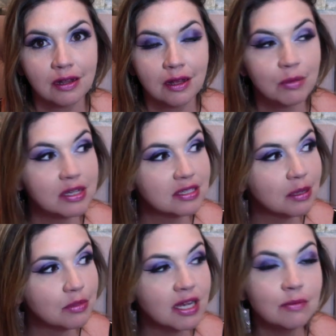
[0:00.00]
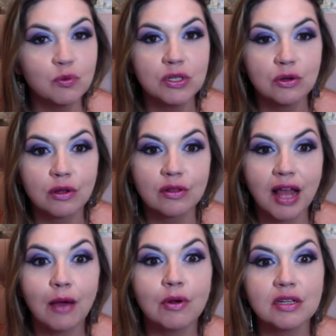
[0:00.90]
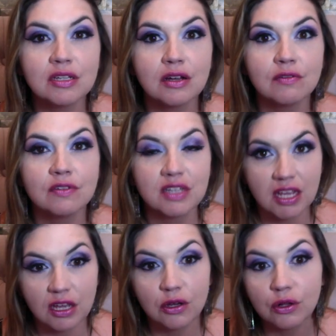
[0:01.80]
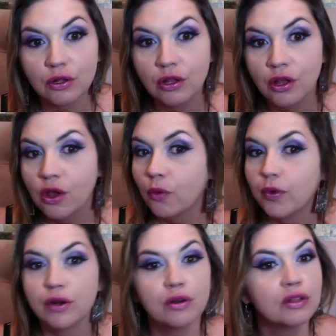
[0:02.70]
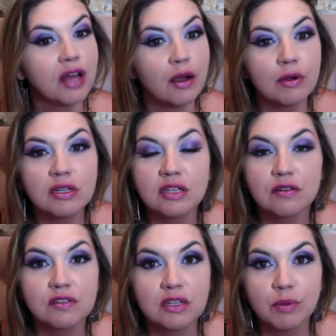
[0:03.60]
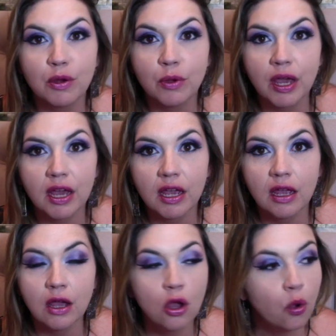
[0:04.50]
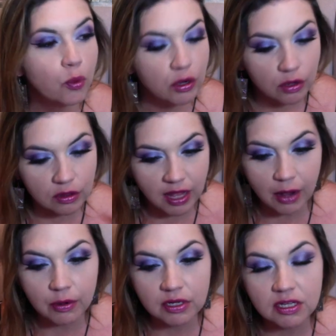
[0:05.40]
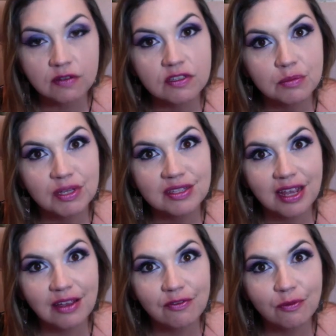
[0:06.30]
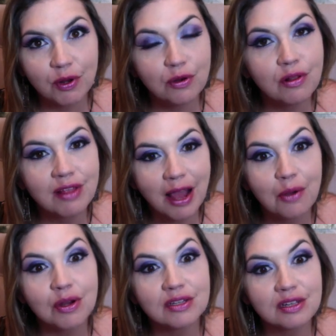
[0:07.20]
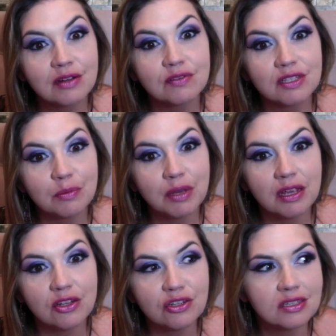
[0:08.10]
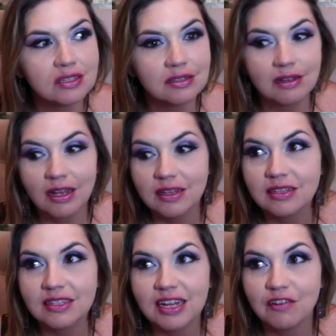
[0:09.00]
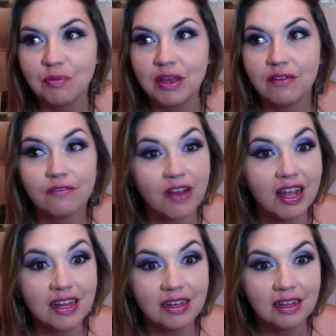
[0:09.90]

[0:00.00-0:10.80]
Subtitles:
Because sometimes we don't allow ourselves to heal. We don't allow ourselves to be okay. We don't allow ourselves to be safe. We don't allow ourselves to be just in the state of being fine.